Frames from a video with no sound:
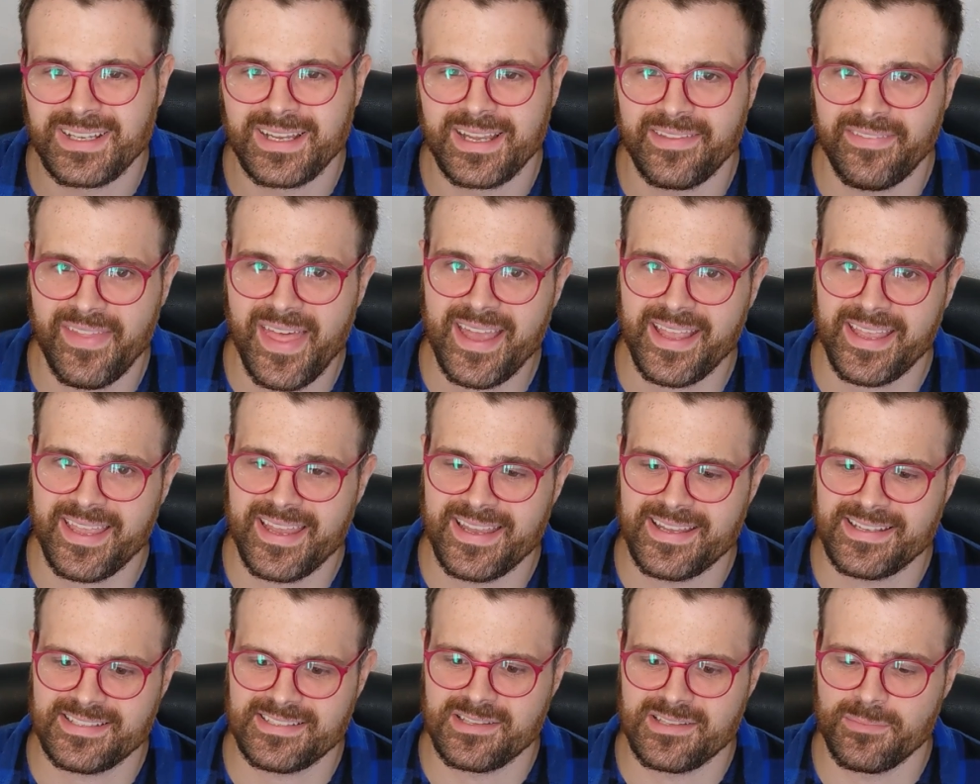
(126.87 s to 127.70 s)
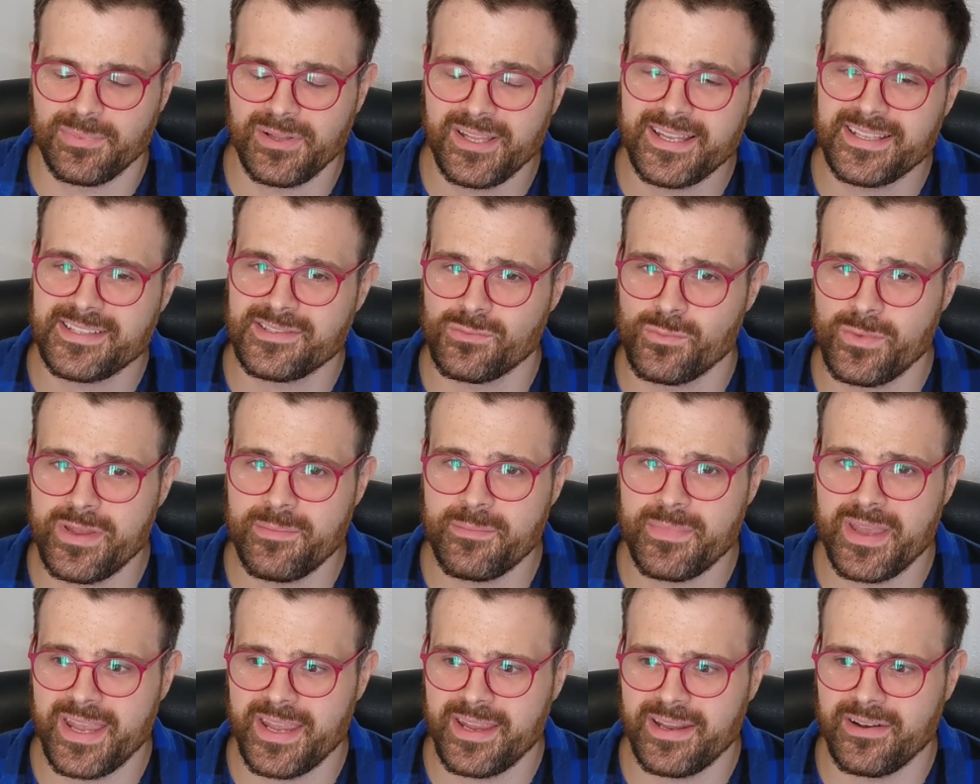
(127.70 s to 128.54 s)
In that case, the plans we
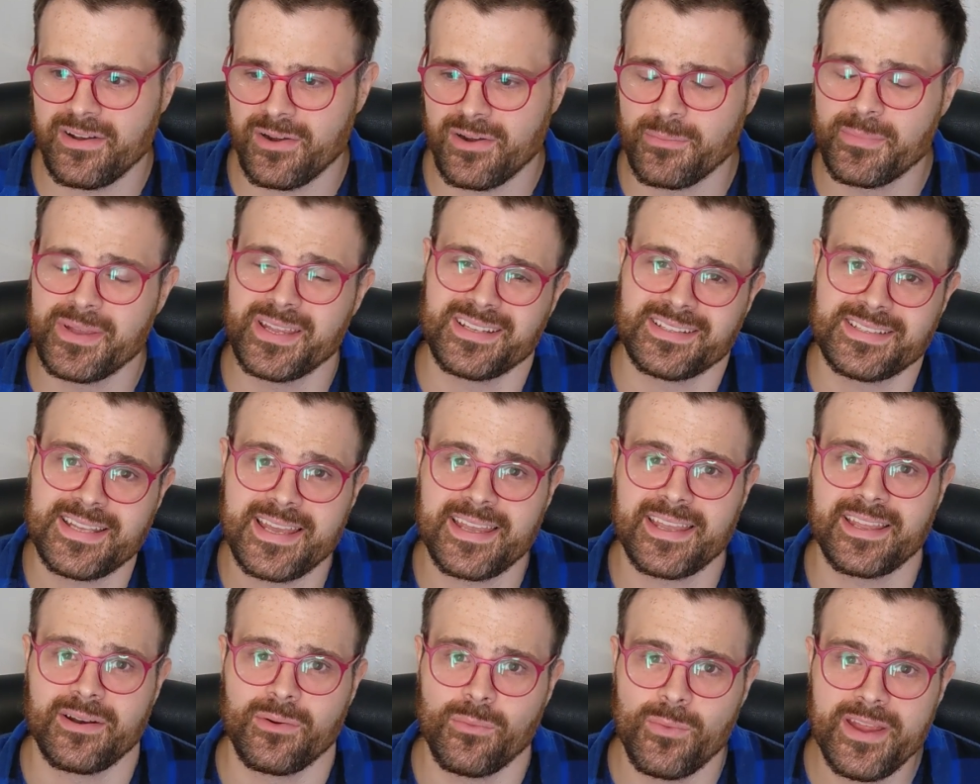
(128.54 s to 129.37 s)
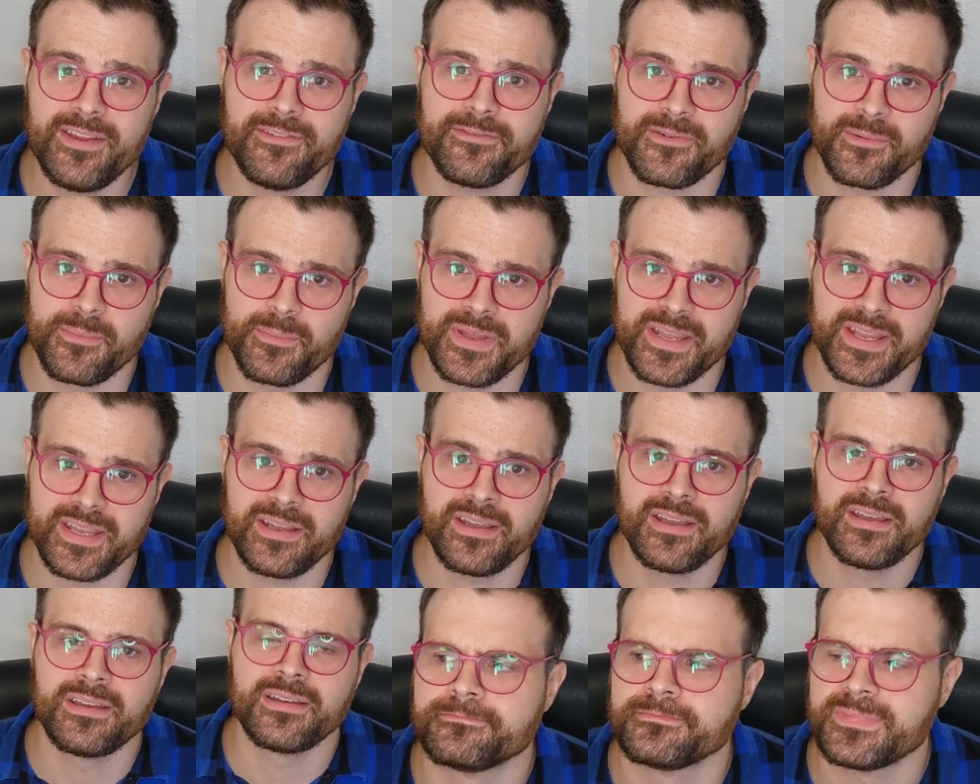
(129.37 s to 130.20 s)
made are being taken away from
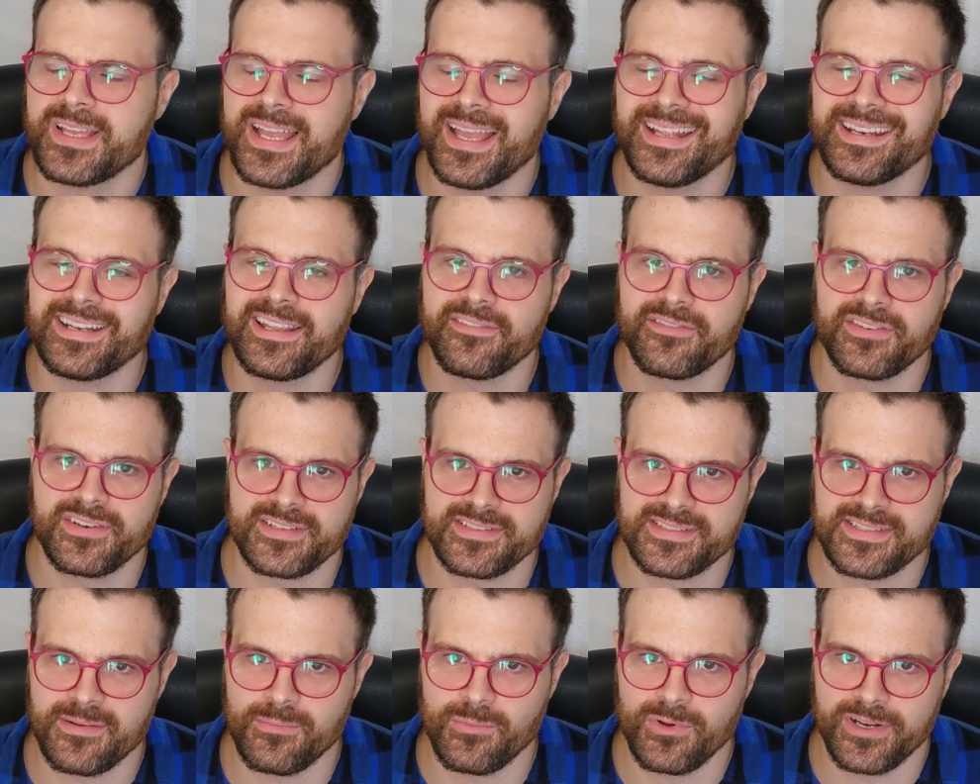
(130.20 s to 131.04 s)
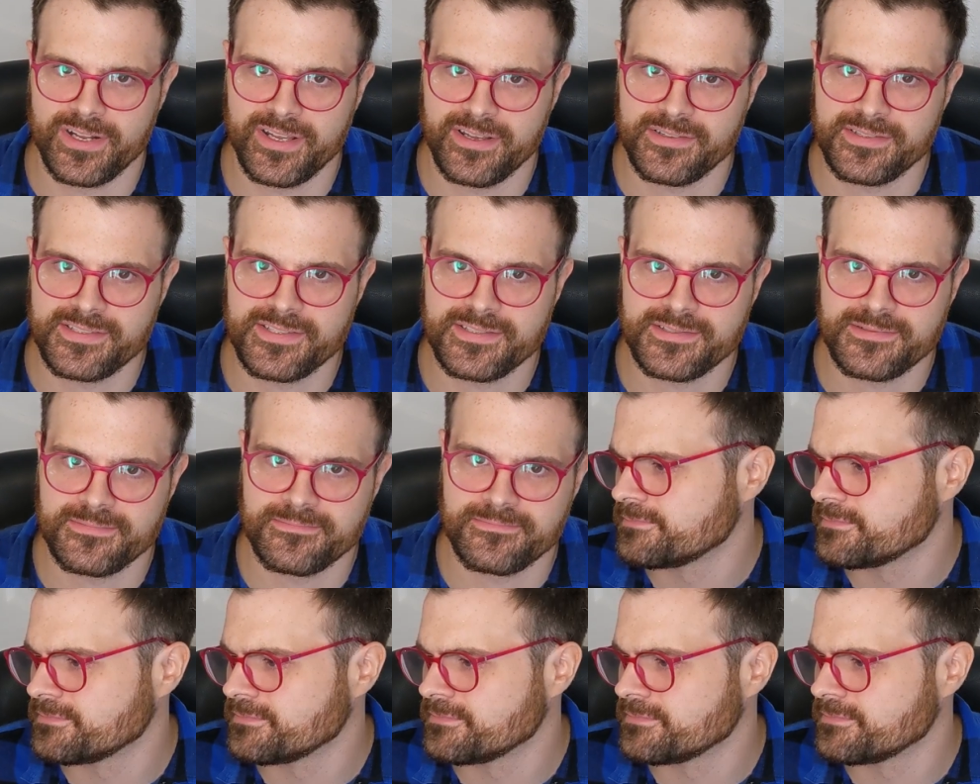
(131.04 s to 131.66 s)
me and given to someone else.